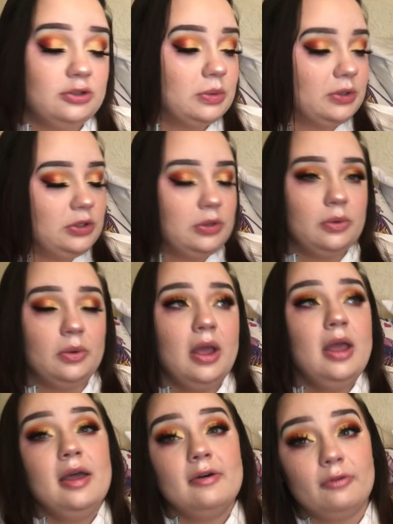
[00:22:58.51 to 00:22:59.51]
So we'll do
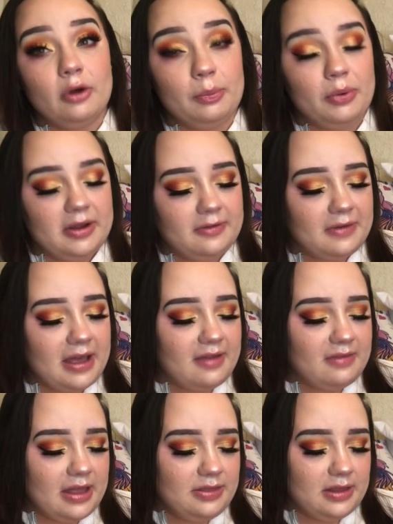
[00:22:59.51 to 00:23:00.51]

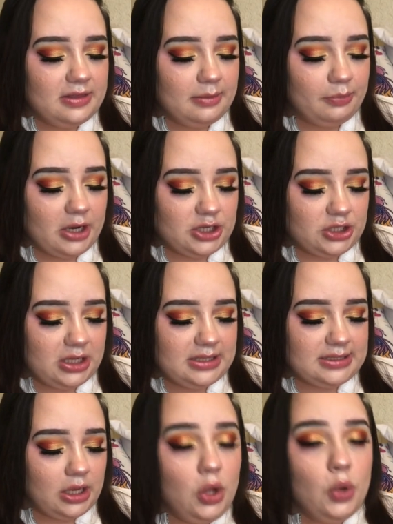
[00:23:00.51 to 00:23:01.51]
4.5, and then the
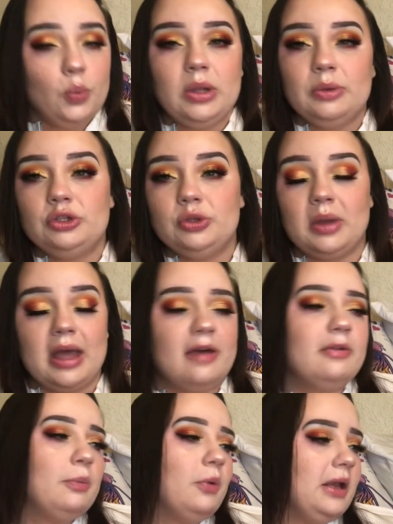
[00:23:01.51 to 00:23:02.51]
brushes we will do
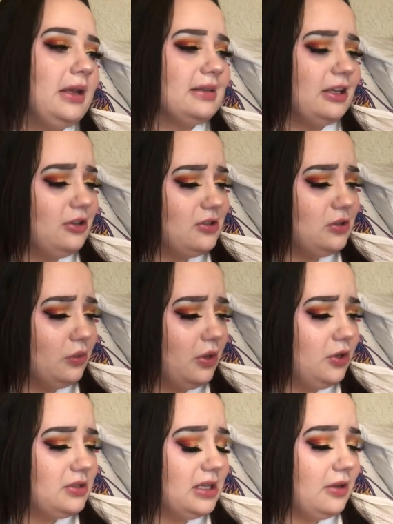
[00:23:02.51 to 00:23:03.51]
half a point because I just don't
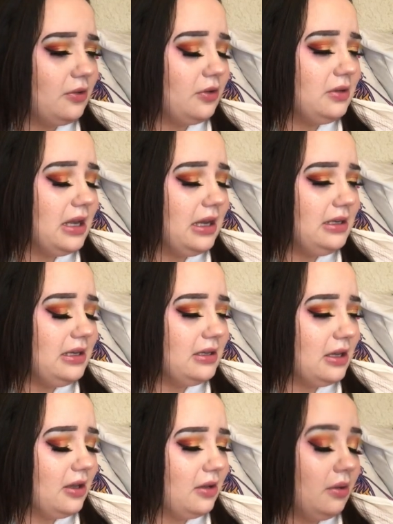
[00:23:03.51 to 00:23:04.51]
understand how they're 90.
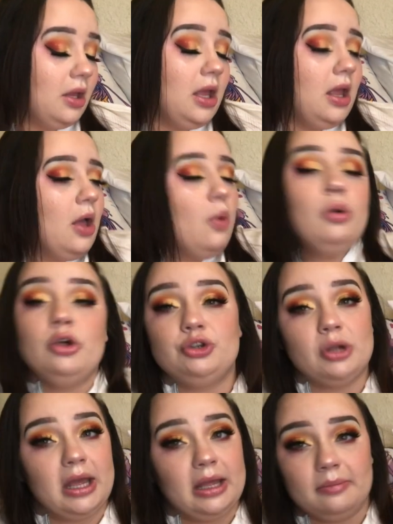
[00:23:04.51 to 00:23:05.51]
We'll
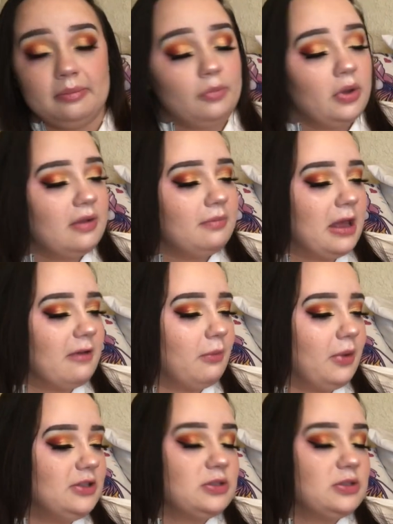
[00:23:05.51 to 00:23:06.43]
try them. We'll give them half a point.